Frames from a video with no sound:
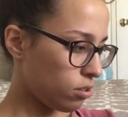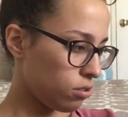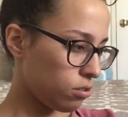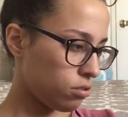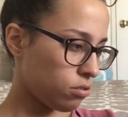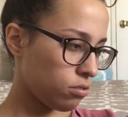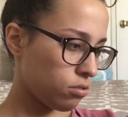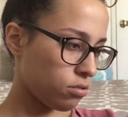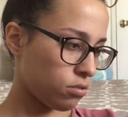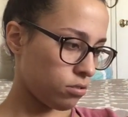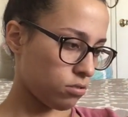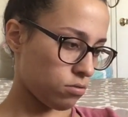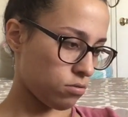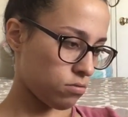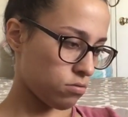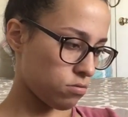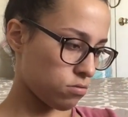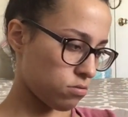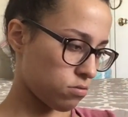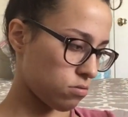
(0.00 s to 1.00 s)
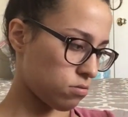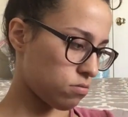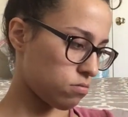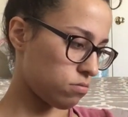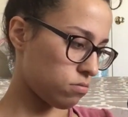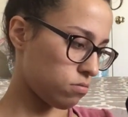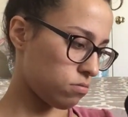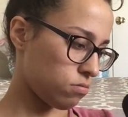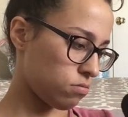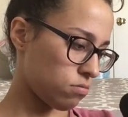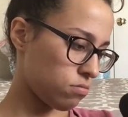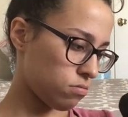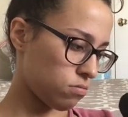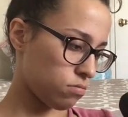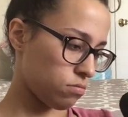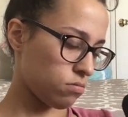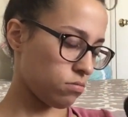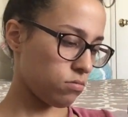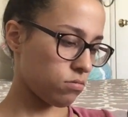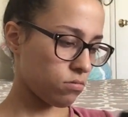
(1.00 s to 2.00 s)
So
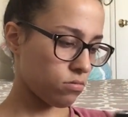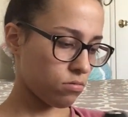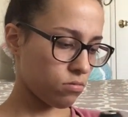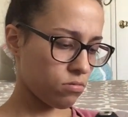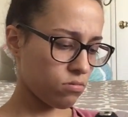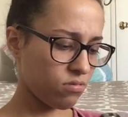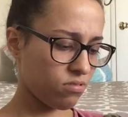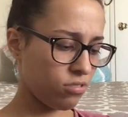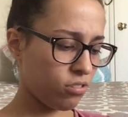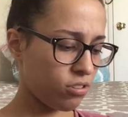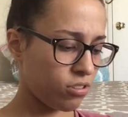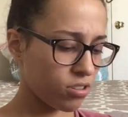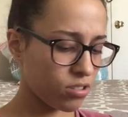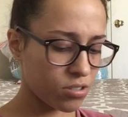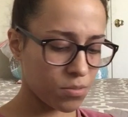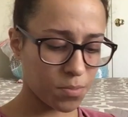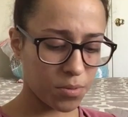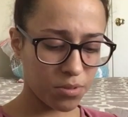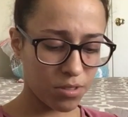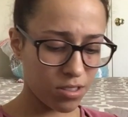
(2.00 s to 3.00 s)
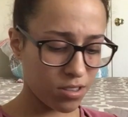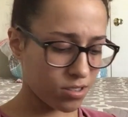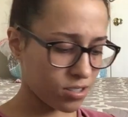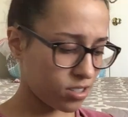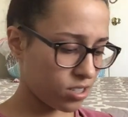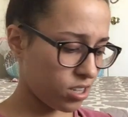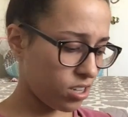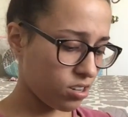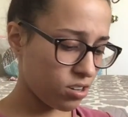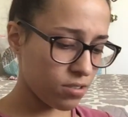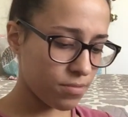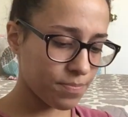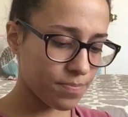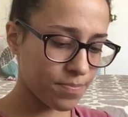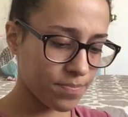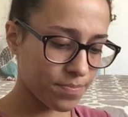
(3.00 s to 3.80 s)
you just put this here.